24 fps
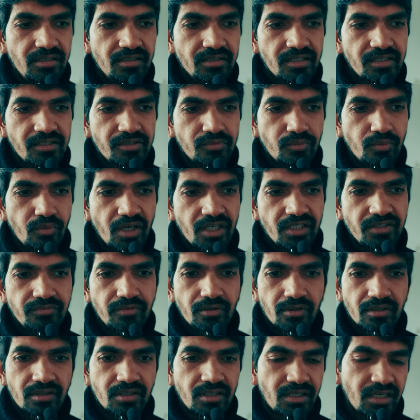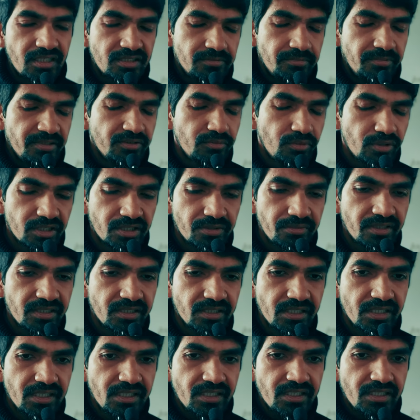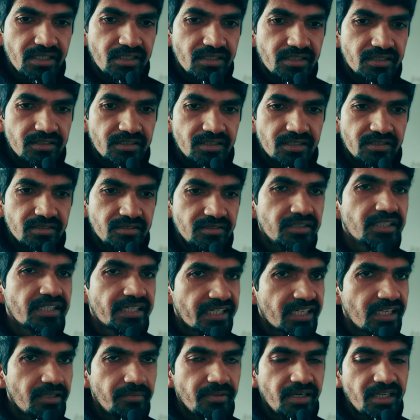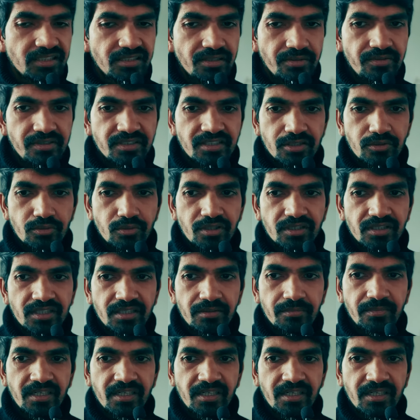his wife or husband, whatever, then they can apply the visa together.